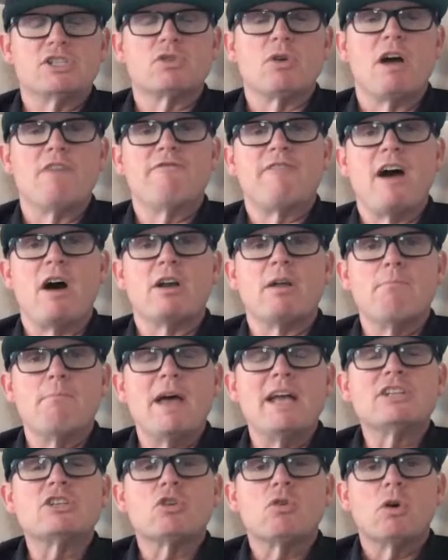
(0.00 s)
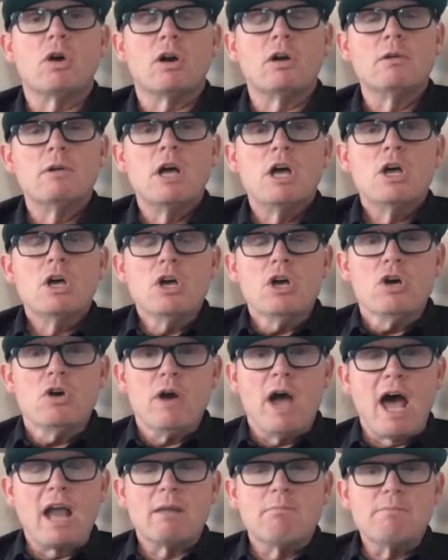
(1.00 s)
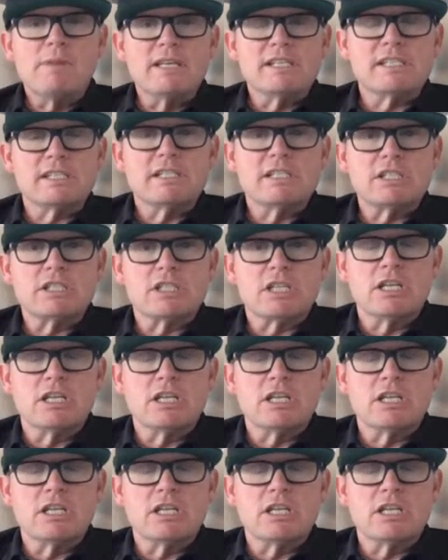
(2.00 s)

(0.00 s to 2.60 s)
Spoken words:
So I found a mentor who had a business